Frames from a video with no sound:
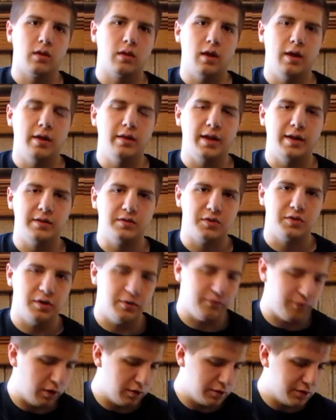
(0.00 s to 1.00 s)
And that's your
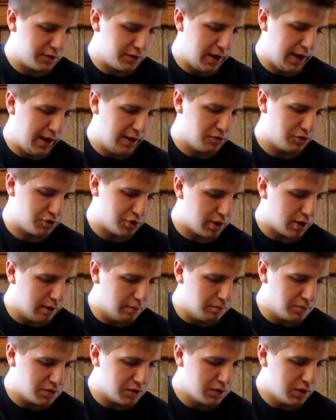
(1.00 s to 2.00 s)
first 8
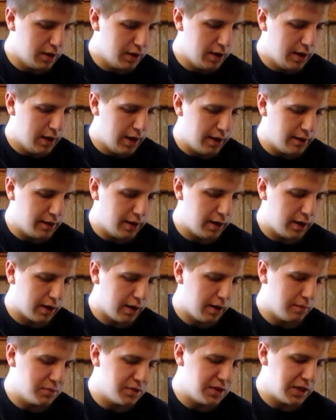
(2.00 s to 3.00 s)
strums. And then it
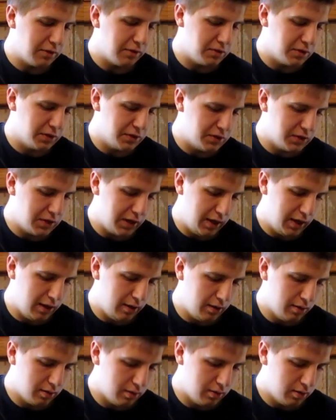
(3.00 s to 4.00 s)
comes down to
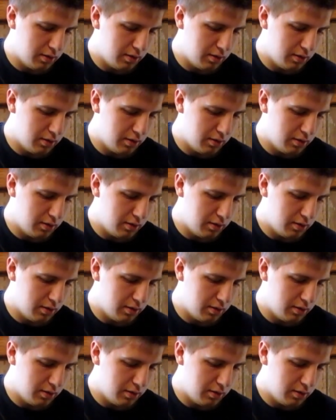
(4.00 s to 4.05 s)
C.